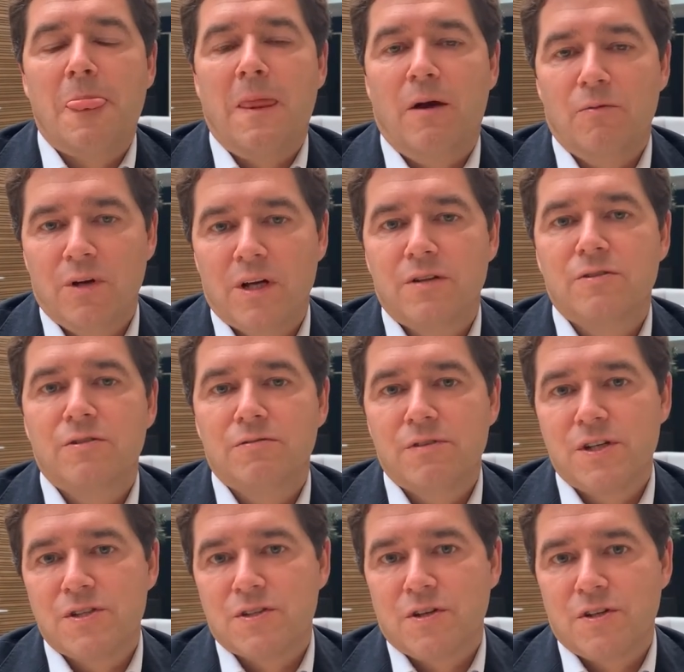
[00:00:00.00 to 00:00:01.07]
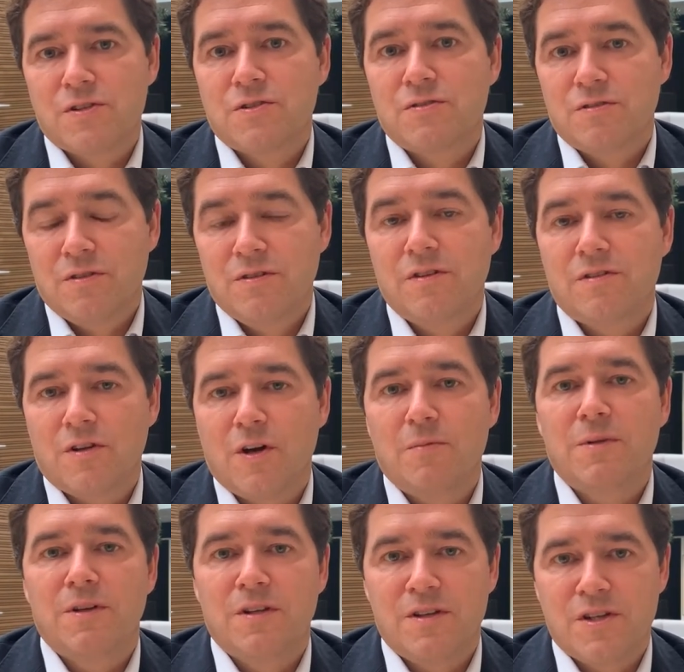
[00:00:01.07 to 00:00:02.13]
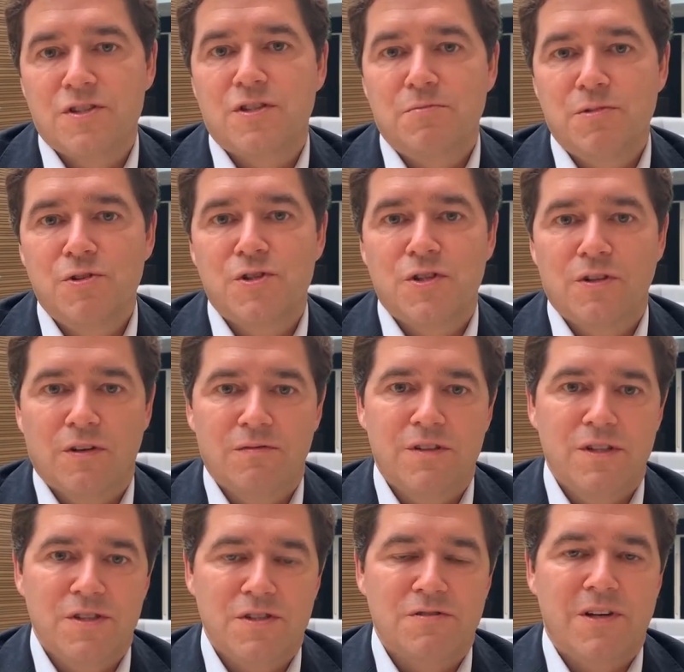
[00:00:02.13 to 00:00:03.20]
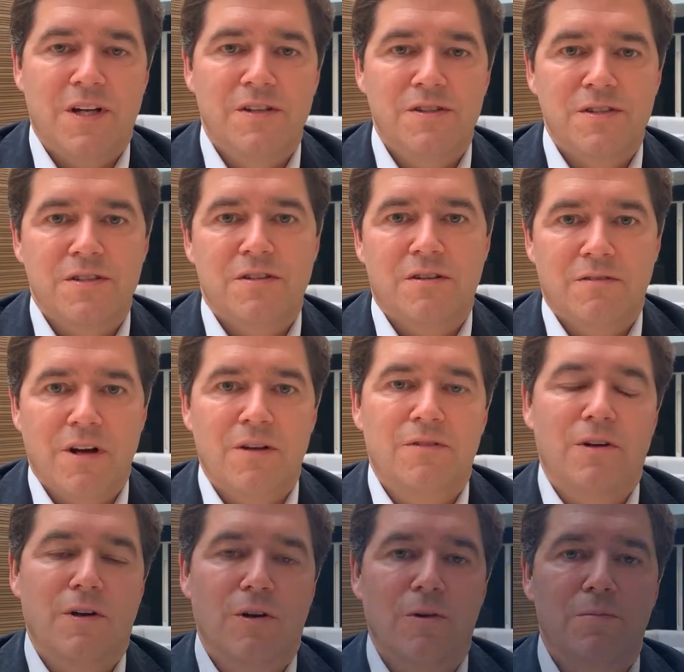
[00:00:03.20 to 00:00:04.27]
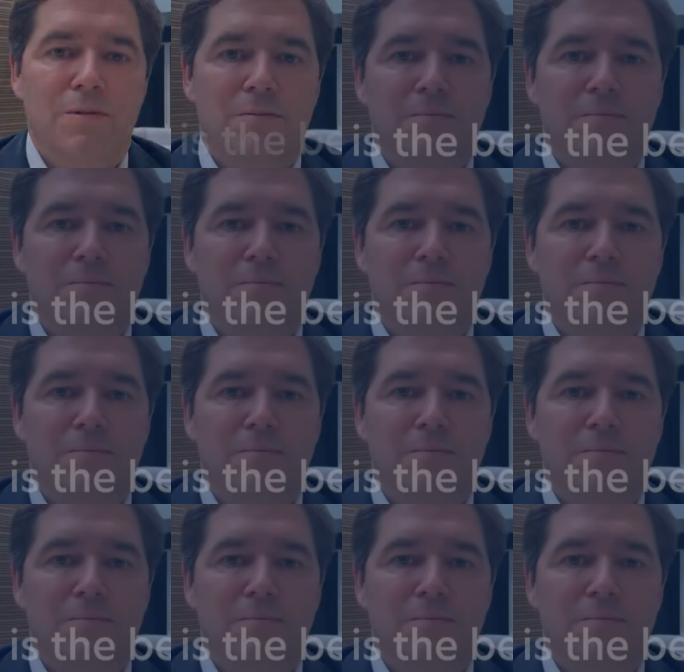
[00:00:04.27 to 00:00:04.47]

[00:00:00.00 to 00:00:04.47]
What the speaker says: And we are doing research to determine the distribution of these strains around the globe.